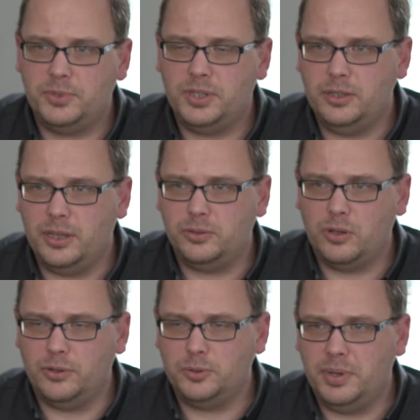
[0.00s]
see those
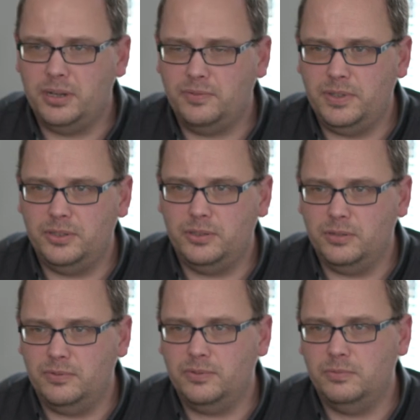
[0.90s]
cost benefits
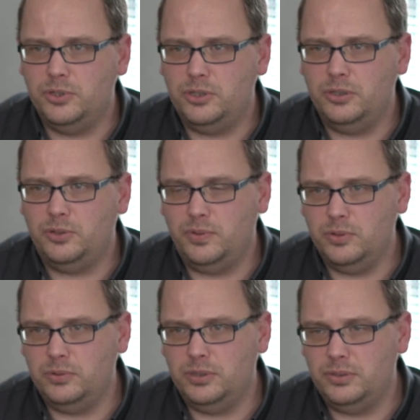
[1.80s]
of reduced
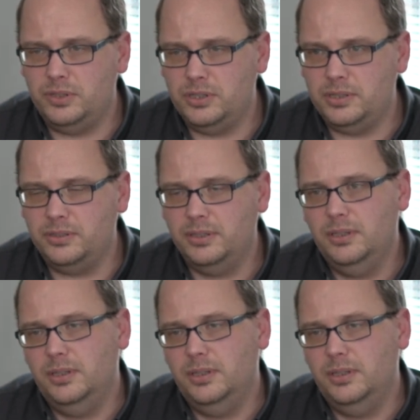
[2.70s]
fuel usages,